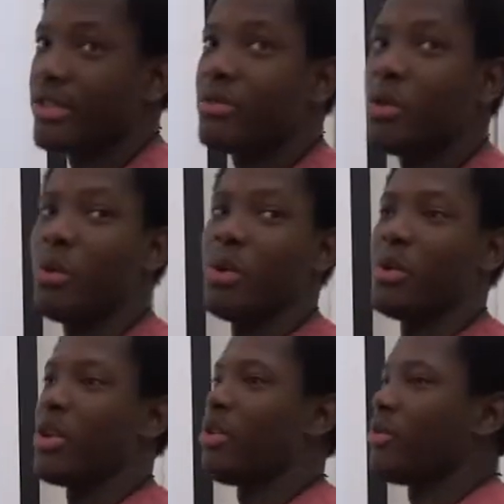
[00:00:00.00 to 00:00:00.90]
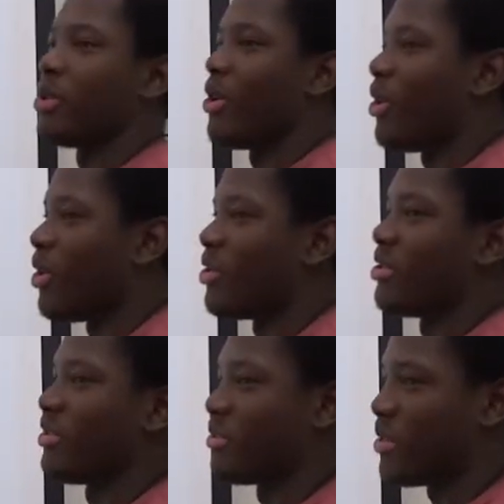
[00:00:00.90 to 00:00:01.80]
which is what we went over
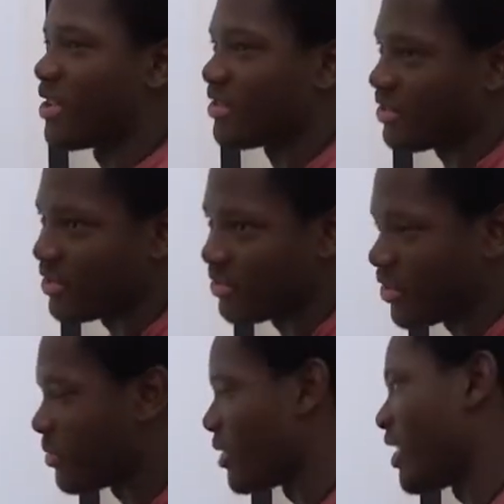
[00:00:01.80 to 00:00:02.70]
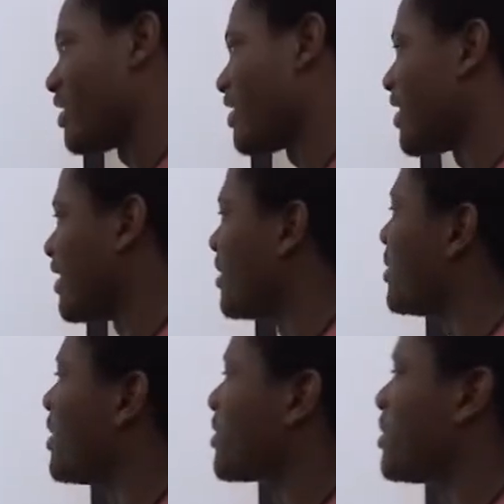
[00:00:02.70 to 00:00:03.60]
all this semester. Everybody has
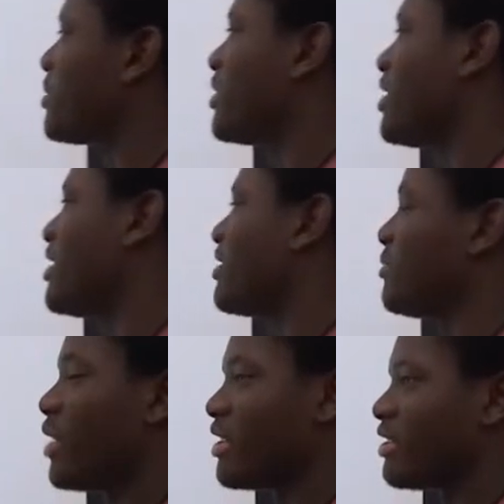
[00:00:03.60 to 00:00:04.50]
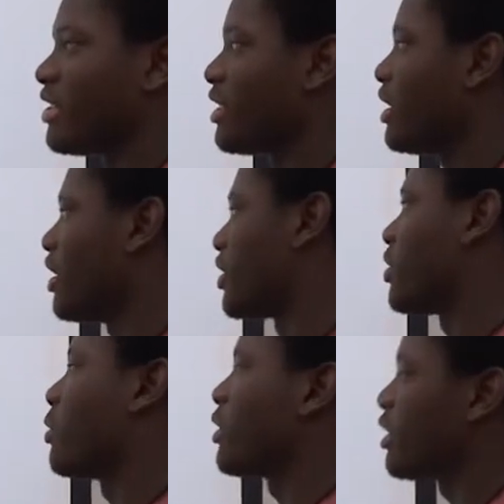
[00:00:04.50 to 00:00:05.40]
an idea what encryption is. It's
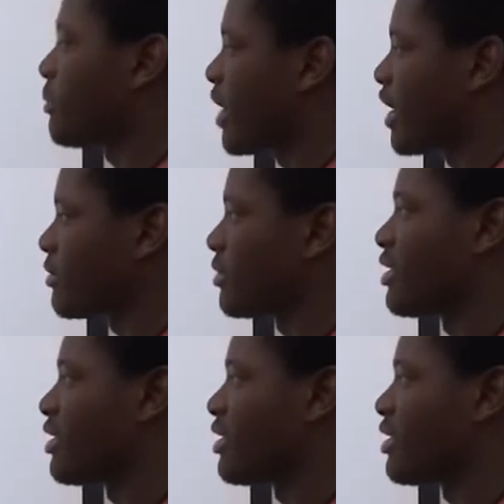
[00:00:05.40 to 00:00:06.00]
basically encoding the